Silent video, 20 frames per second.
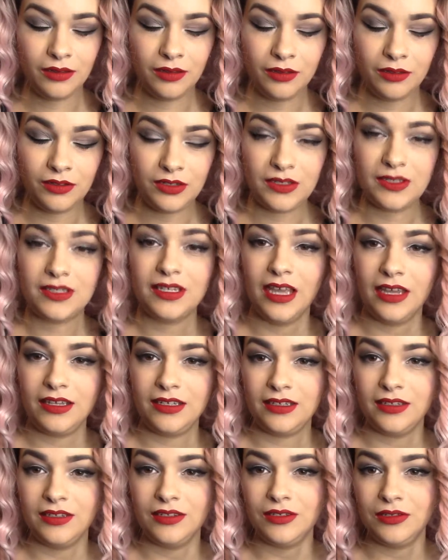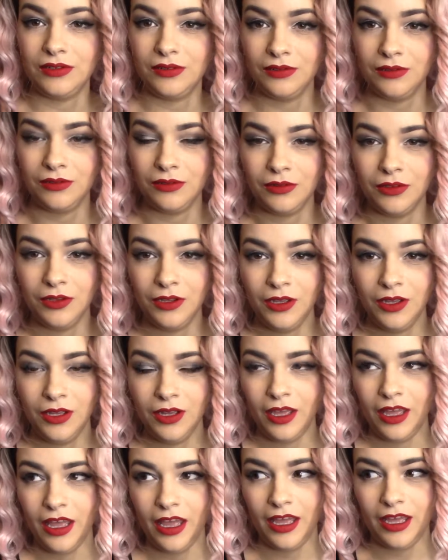just getting into
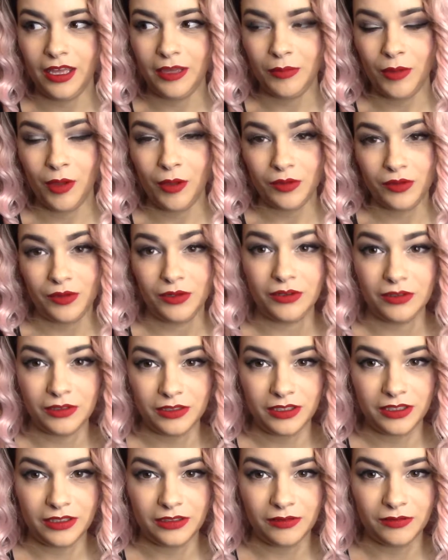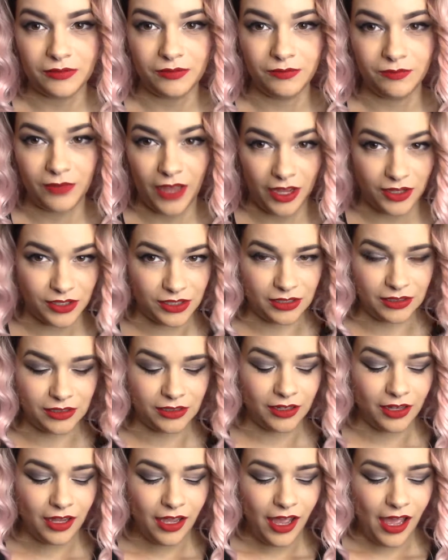alternative fashion,